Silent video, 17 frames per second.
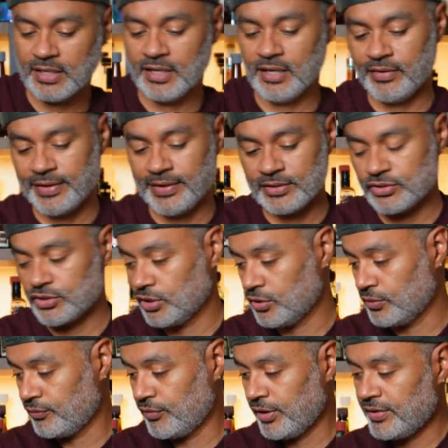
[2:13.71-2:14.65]
All right,
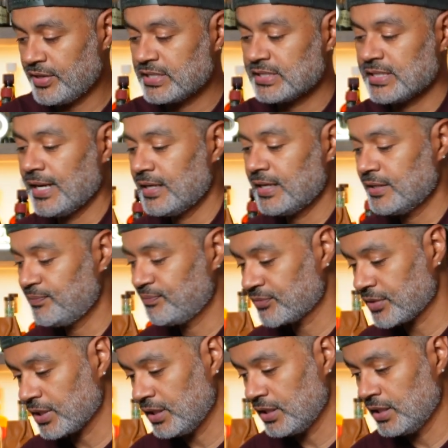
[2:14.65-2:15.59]
so very excited
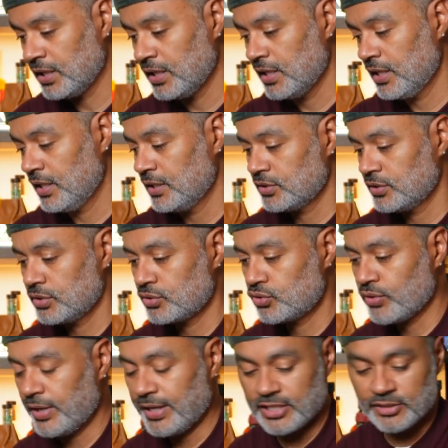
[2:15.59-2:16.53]
to
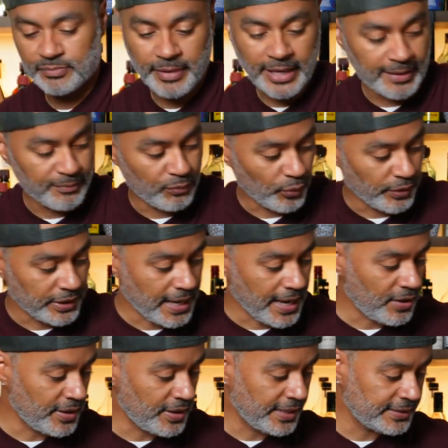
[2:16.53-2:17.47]
try this bad boy
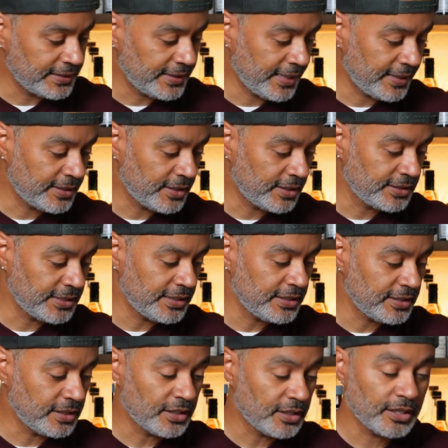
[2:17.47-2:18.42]
out. And then
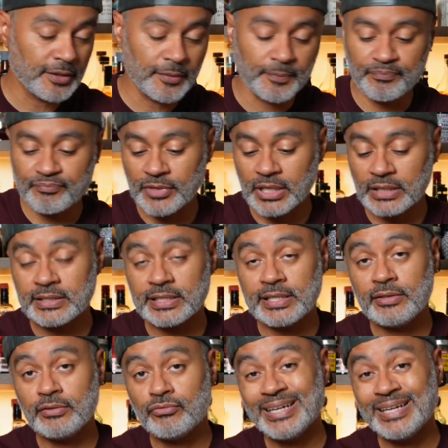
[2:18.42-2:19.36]
the
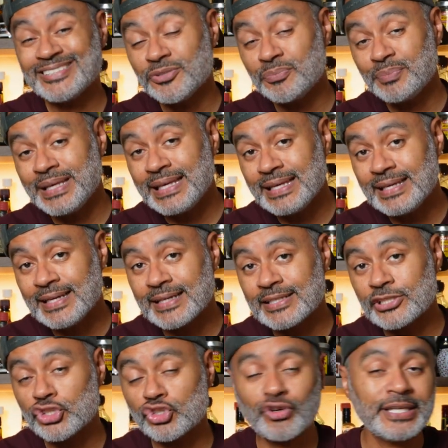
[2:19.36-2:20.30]
recipe
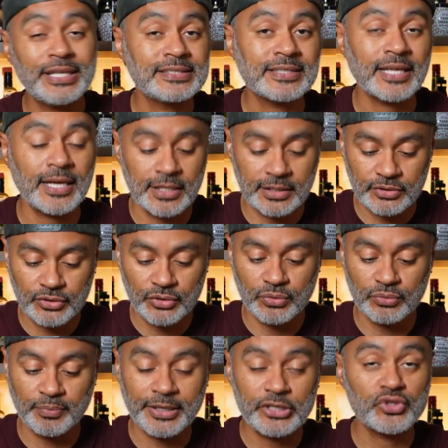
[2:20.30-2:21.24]
stressed to
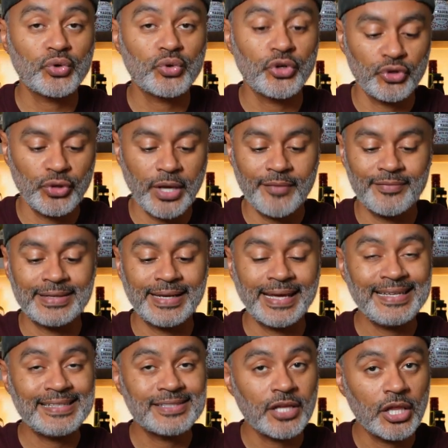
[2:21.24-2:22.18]
make sure you have a
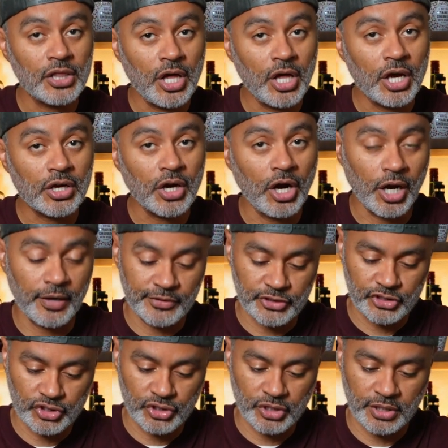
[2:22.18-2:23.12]
nice long
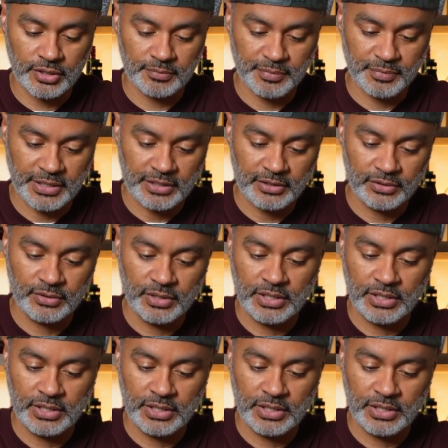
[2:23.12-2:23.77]
orange peel.